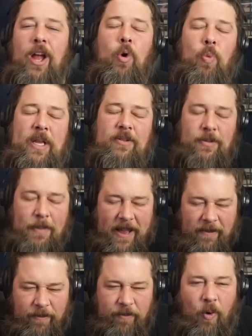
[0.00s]
we
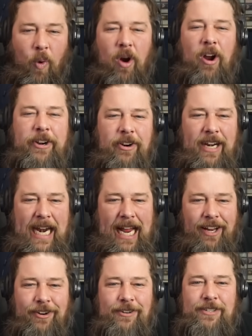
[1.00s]
spent
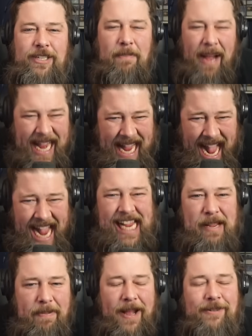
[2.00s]
$400 to buy
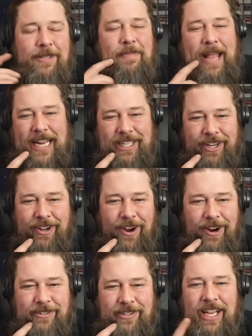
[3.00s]
8 pounds of Magic
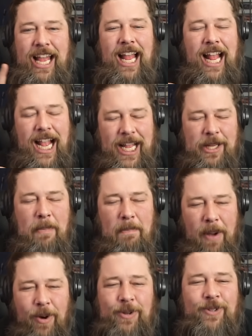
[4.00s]
cards, and the
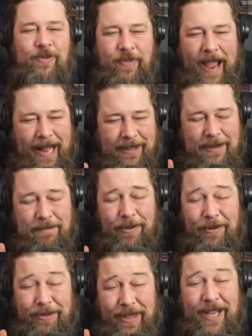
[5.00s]
most valuable
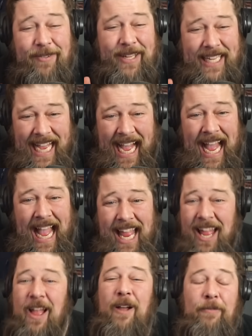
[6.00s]
thing we got
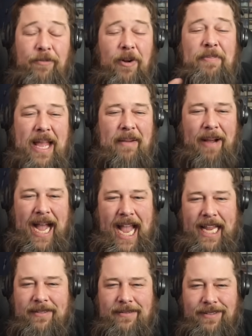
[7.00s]
from that
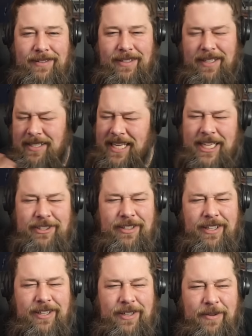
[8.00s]
buy is actually
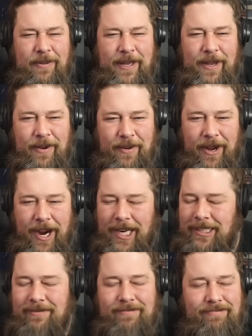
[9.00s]
a Yu-Gi-Oh
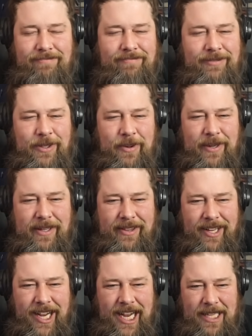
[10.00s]
card. Who would have
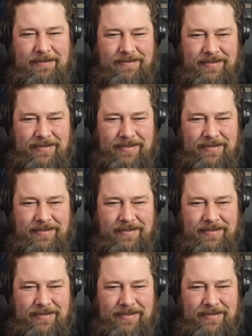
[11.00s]
thought?